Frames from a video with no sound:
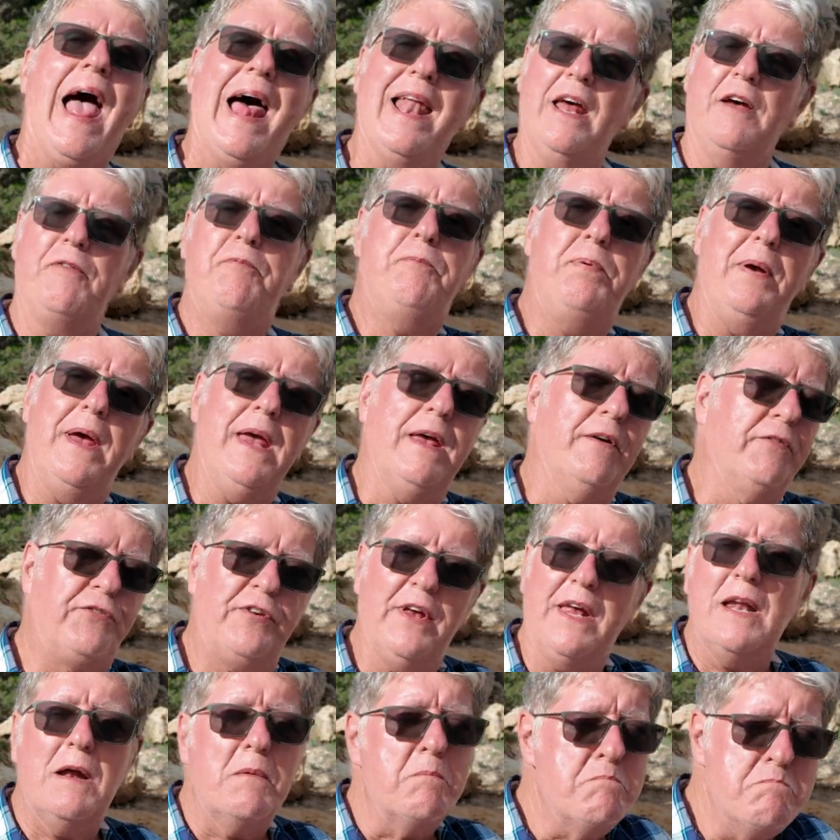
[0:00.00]
LFP have
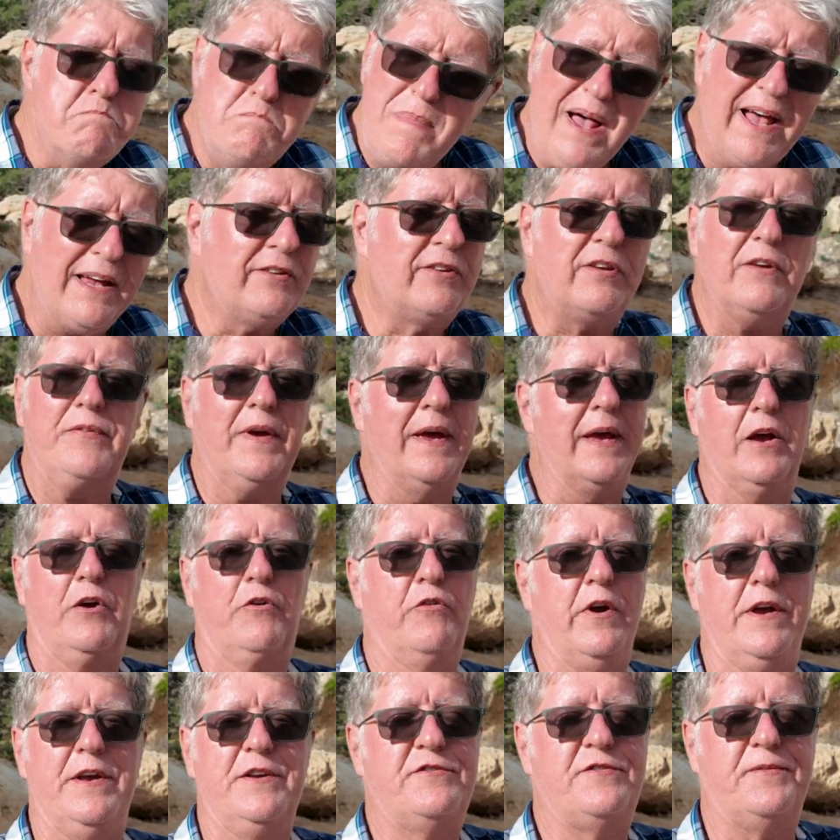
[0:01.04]
seen a massive
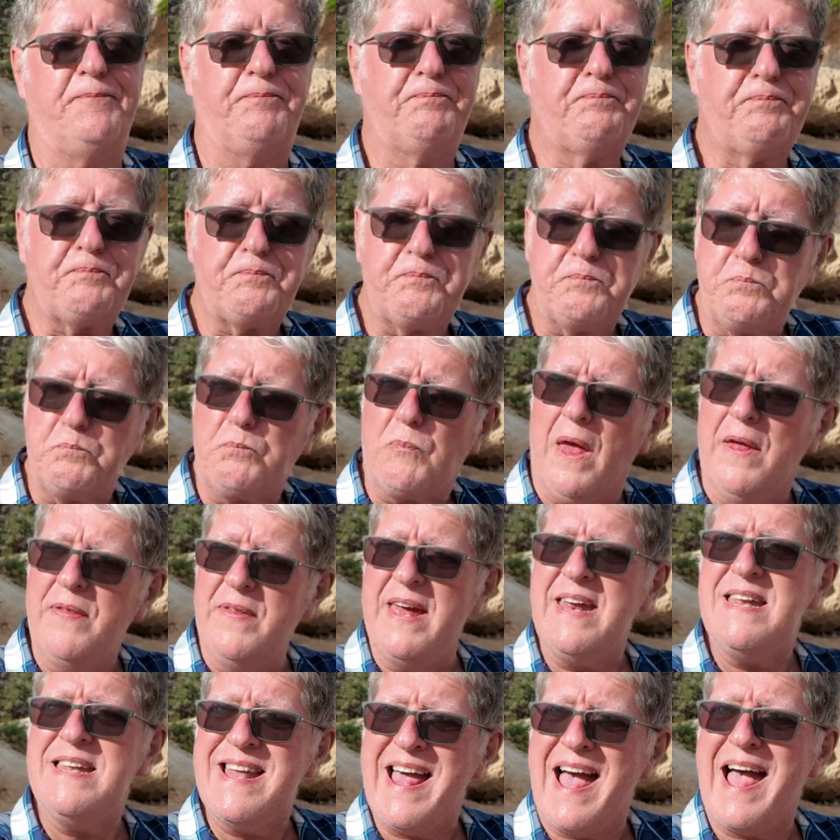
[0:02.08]
increase
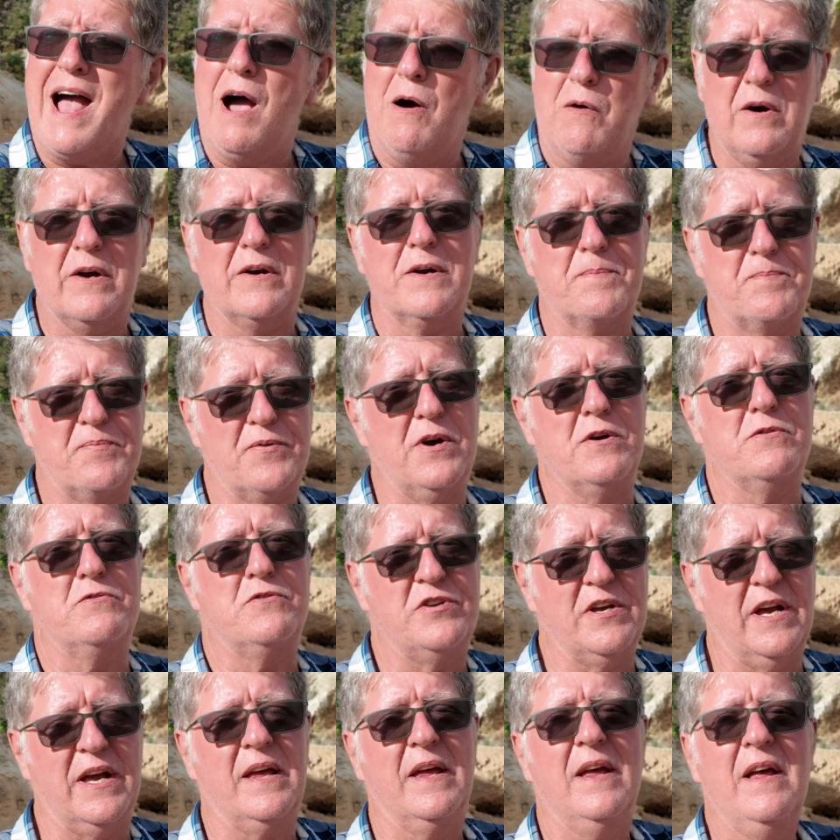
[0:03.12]
and they now are
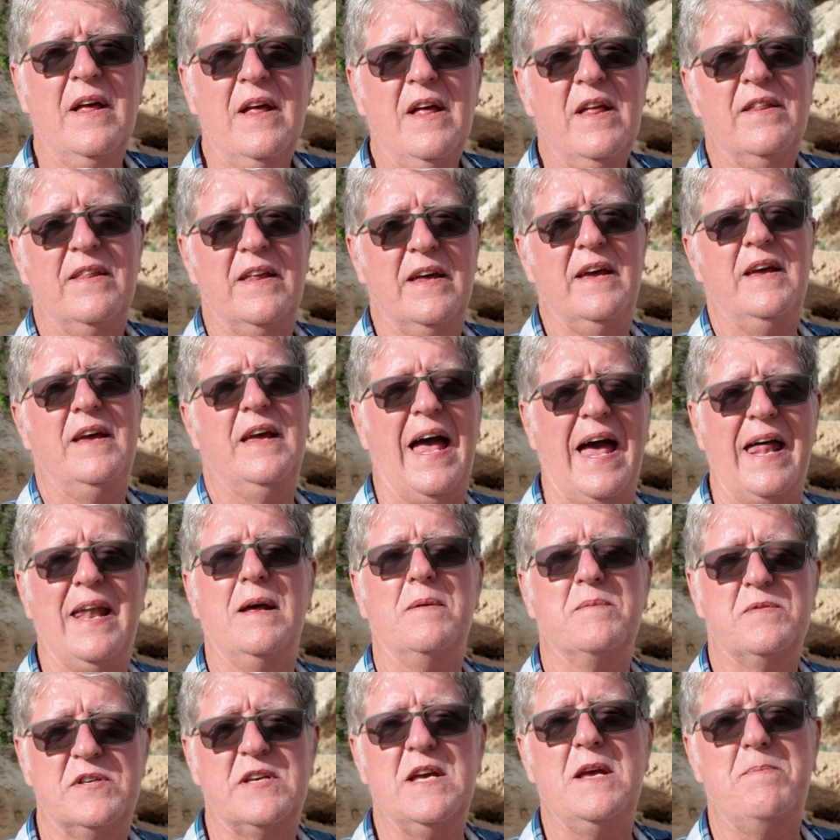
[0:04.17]
approaching the
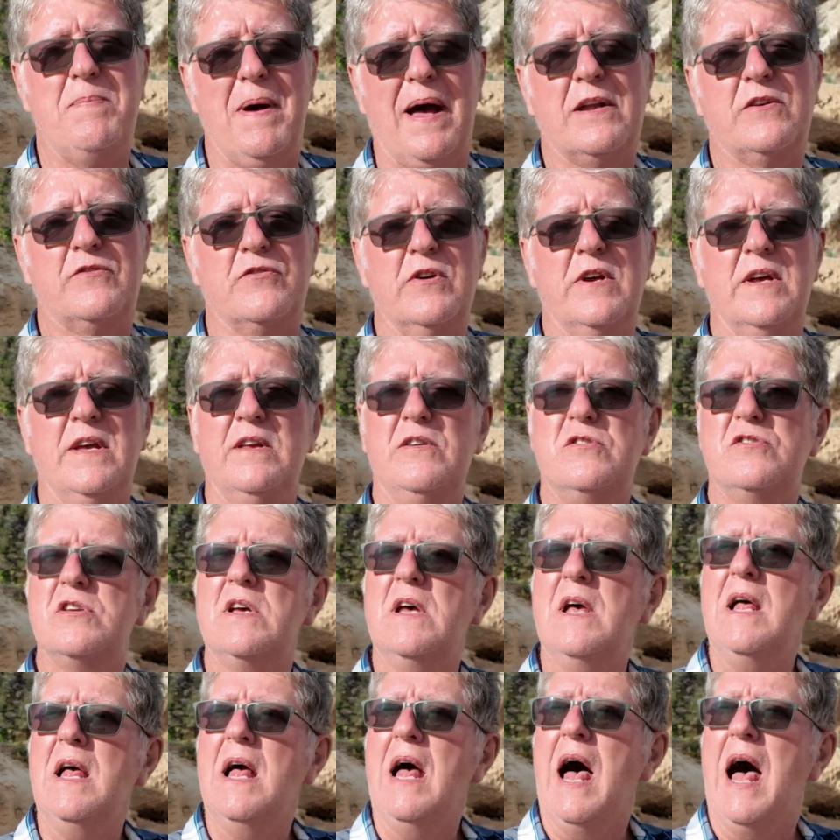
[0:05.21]
NMC
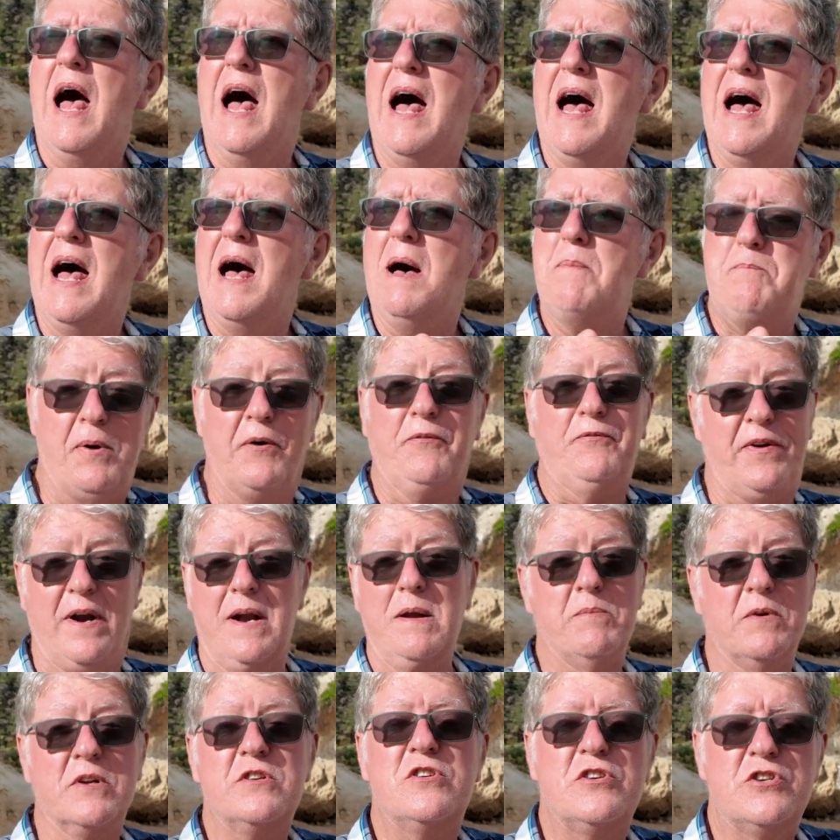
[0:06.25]
batteries, uh, but
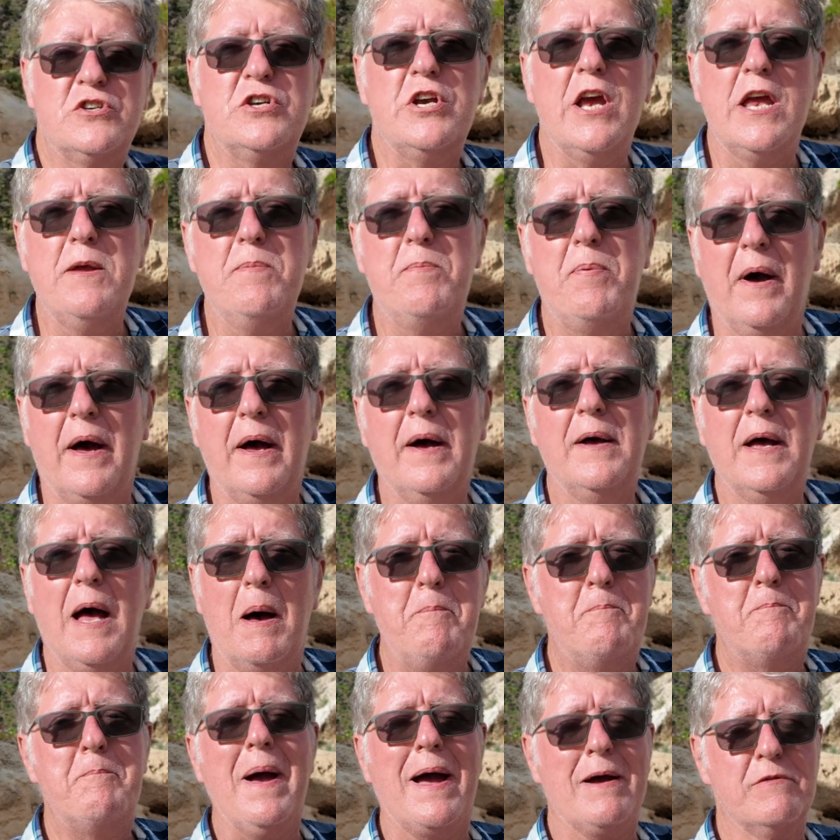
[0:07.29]
very much cheaper,
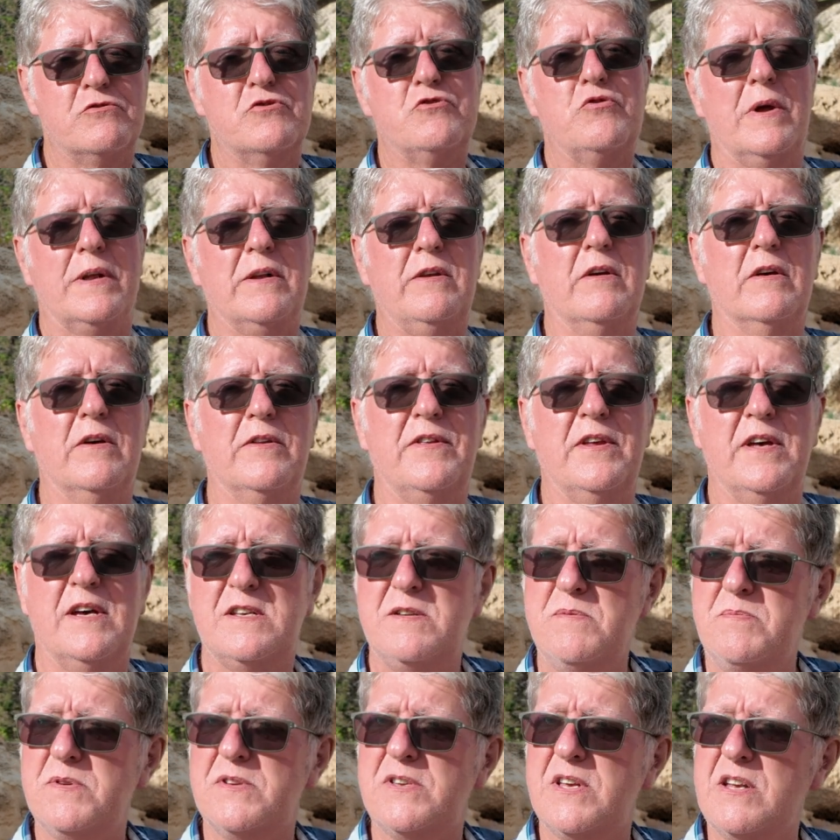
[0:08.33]
about 20 or
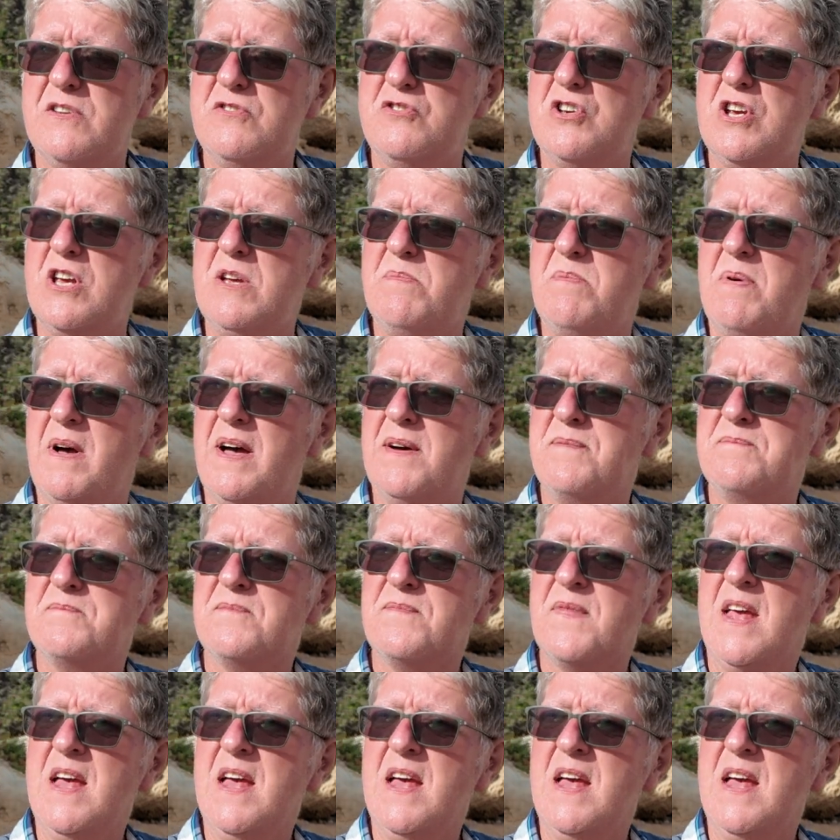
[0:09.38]
30% cheaper.